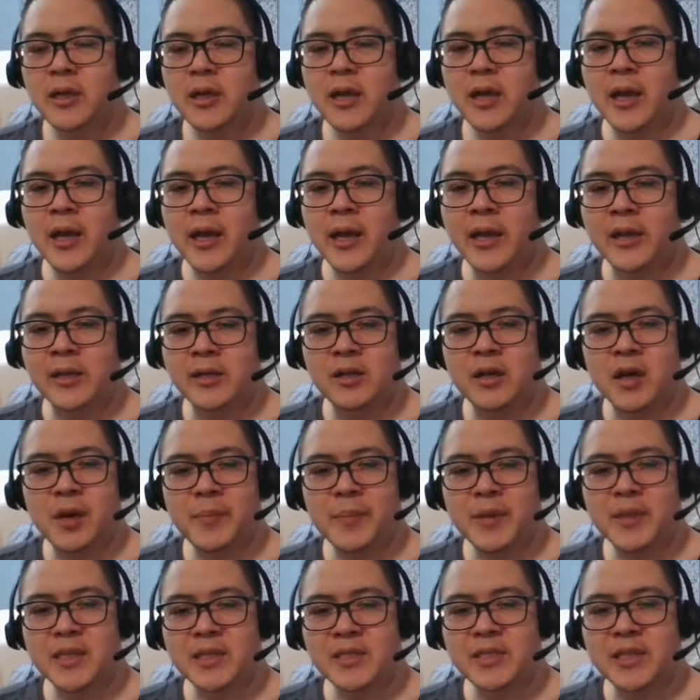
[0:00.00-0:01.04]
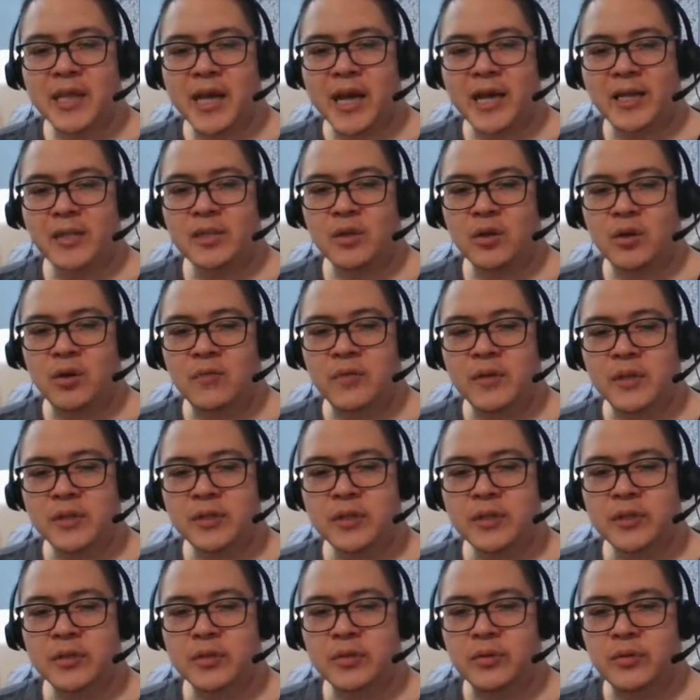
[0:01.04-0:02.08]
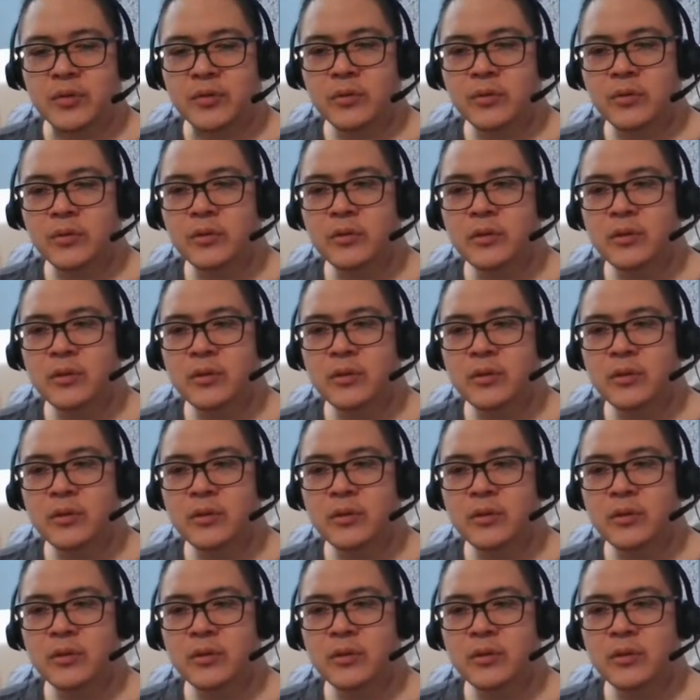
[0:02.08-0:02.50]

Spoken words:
and copy the stash over to